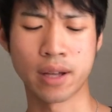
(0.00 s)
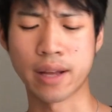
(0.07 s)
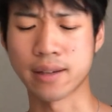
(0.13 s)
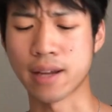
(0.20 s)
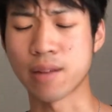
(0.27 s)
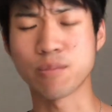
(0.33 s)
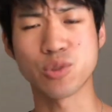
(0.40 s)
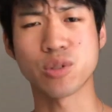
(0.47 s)
And
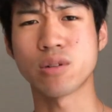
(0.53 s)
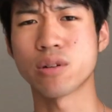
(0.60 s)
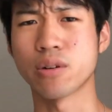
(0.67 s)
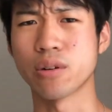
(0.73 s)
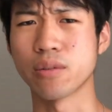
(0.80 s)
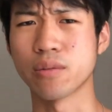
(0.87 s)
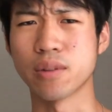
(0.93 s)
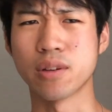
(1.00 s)
I'm
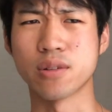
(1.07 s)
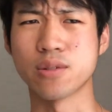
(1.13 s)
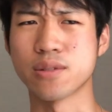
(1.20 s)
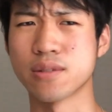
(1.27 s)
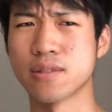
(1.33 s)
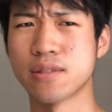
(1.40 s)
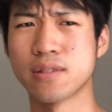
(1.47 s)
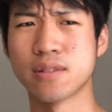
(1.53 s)
sure
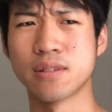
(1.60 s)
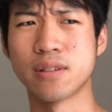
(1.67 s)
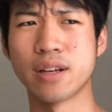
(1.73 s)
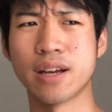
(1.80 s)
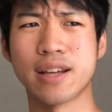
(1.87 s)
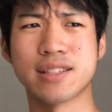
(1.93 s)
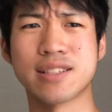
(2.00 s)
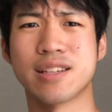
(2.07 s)
there's
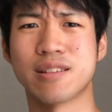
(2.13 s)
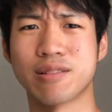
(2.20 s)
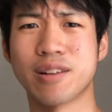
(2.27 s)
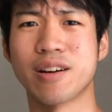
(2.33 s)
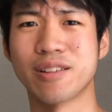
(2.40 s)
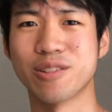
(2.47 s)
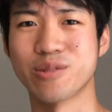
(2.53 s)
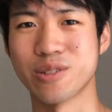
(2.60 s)
a
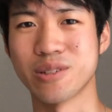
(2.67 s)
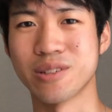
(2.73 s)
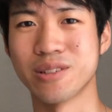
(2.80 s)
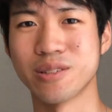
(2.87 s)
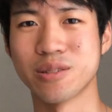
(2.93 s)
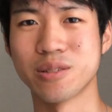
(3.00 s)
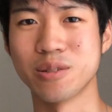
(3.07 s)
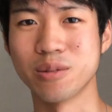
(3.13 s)
technology
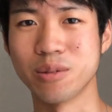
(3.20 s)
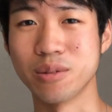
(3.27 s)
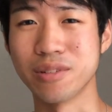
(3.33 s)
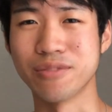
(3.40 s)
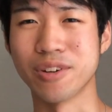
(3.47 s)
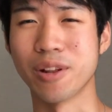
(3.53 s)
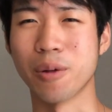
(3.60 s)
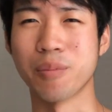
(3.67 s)
to
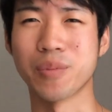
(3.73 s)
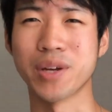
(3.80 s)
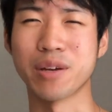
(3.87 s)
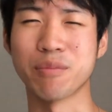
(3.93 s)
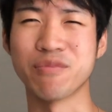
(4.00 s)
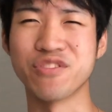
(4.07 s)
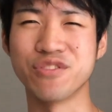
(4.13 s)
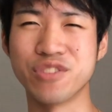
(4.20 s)
develop
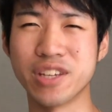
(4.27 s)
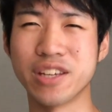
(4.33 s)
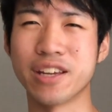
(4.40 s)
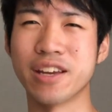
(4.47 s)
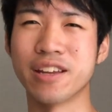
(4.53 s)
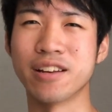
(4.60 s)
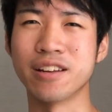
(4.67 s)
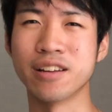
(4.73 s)
a
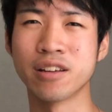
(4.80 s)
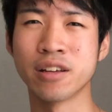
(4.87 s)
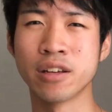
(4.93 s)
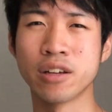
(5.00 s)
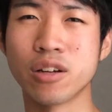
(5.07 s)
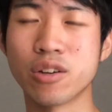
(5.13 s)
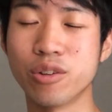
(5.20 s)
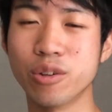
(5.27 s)
vegan
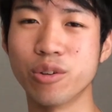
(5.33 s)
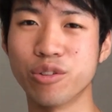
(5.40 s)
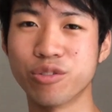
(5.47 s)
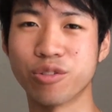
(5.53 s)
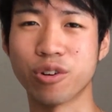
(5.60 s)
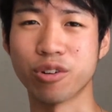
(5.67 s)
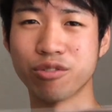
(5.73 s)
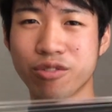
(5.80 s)
glue
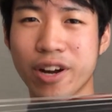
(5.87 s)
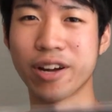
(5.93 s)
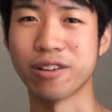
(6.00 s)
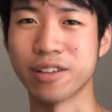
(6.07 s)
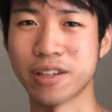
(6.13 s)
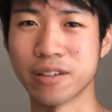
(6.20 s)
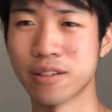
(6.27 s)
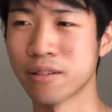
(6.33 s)
for a
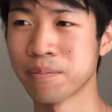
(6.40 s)
violin.